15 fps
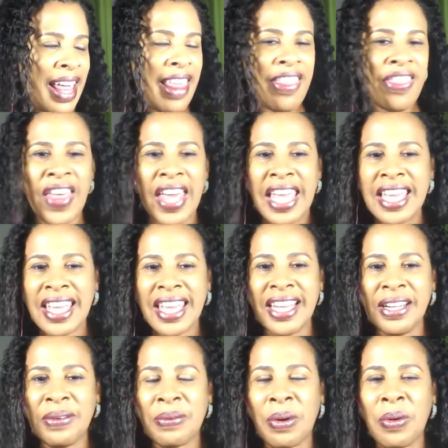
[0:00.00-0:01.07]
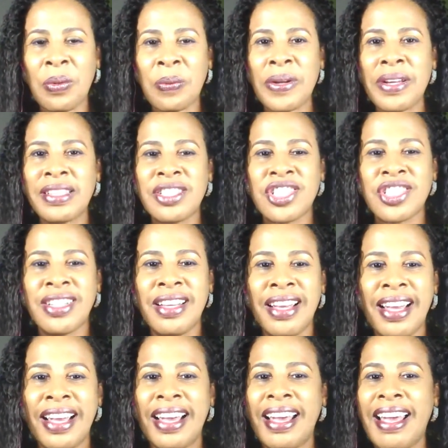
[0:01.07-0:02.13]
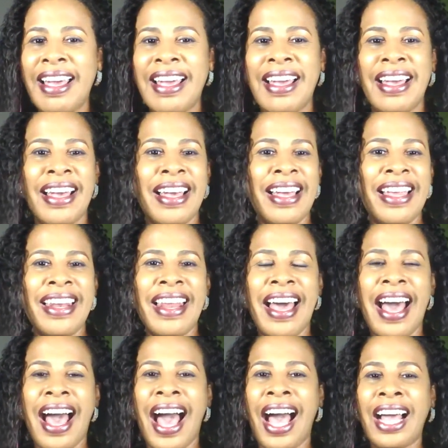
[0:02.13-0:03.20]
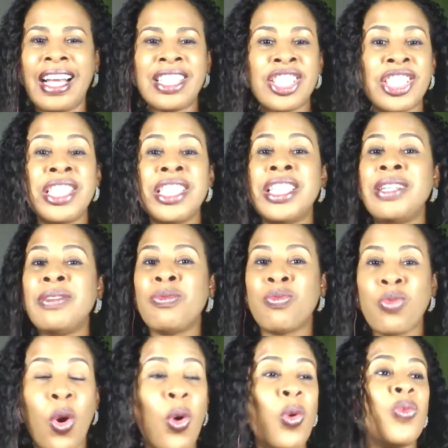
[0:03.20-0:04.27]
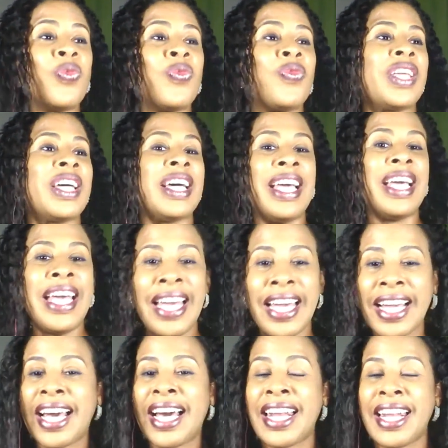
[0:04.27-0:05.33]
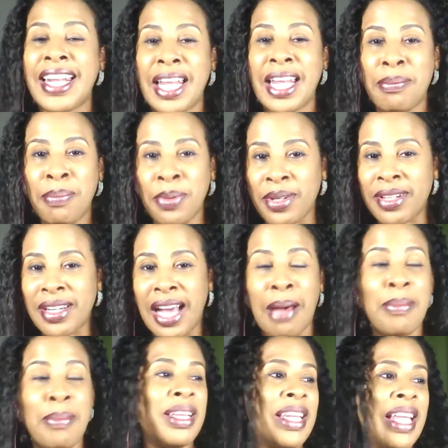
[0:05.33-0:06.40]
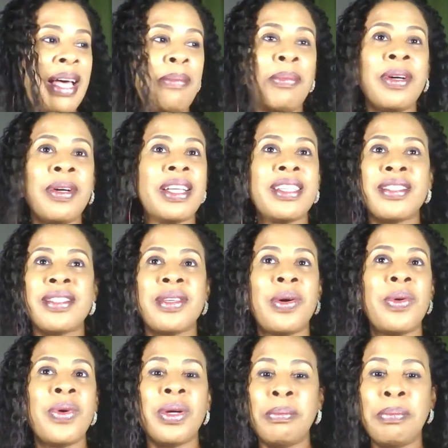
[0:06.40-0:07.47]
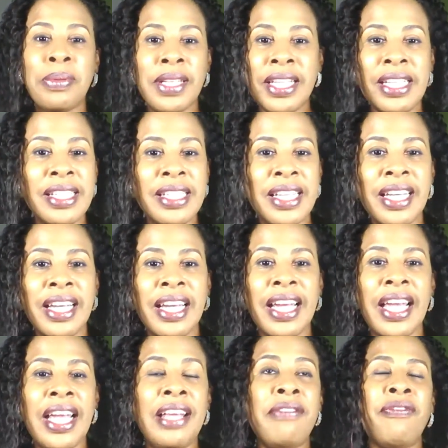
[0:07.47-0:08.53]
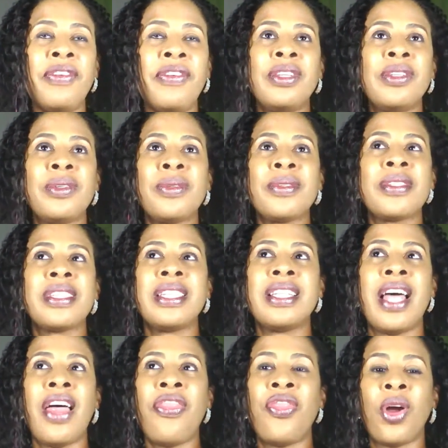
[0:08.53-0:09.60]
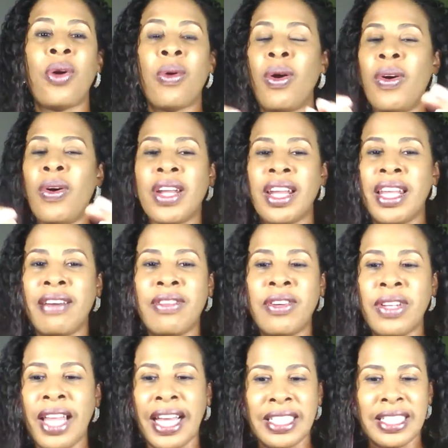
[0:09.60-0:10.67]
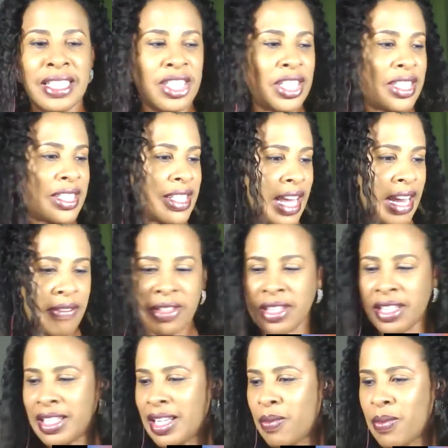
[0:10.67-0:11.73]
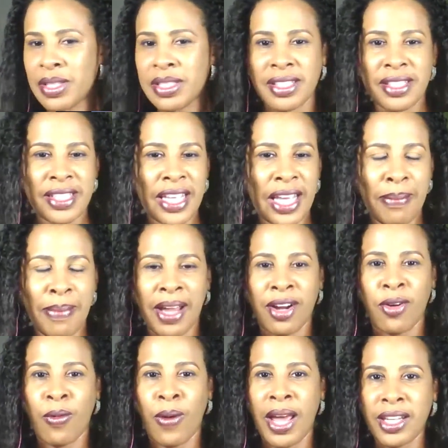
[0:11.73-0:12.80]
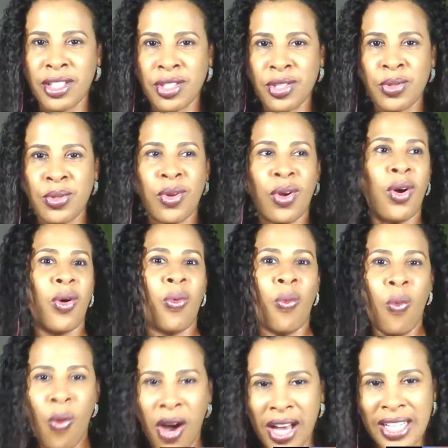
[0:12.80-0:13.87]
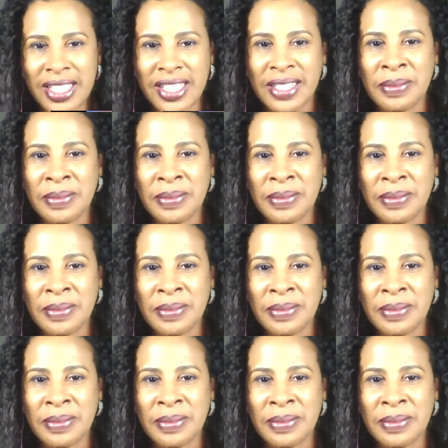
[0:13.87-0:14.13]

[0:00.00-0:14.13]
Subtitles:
Think and Grow Rich, and she wrote the heck out of that book. I mean, that book is so complete. It feels thorough on a level like, did she say everything there was to say about gratitude or what?